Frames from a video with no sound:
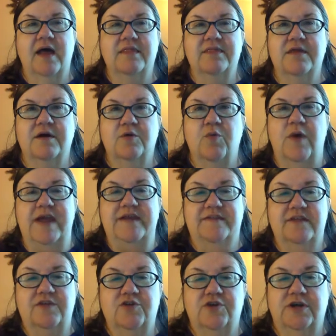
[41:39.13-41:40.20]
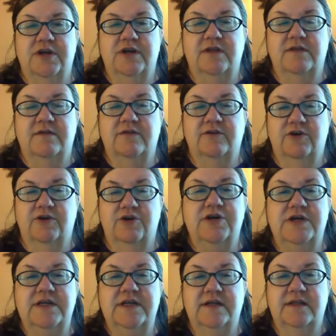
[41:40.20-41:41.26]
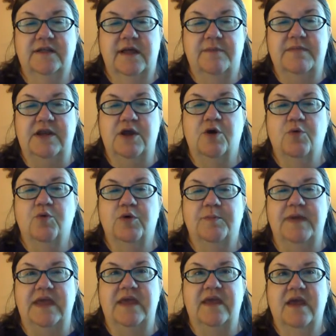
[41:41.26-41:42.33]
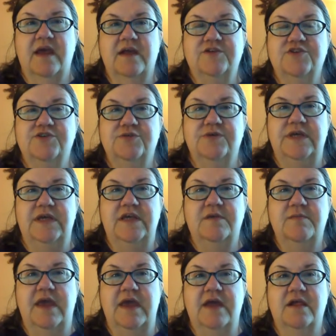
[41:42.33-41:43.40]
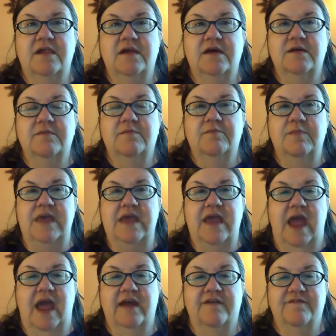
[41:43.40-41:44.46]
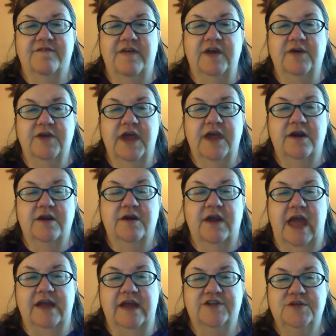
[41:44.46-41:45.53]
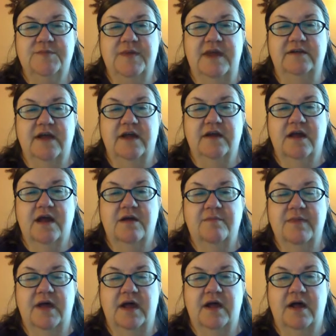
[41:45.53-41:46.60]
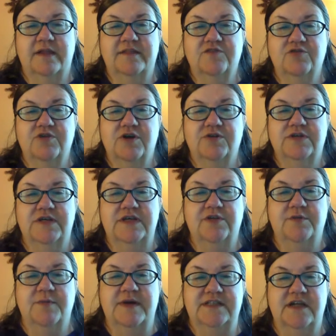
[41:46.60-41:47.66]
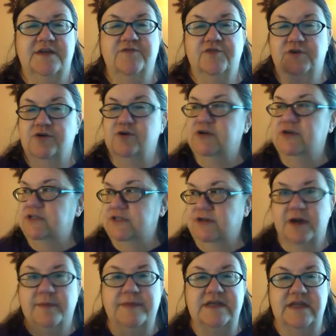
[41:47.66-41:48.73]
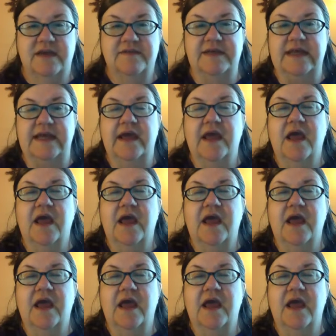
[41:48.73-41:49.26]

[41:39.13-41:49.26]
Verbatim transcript: The ways that you could let me know would be to email me at affaircare@gmail.com. This will go to either myself or dear hubby David.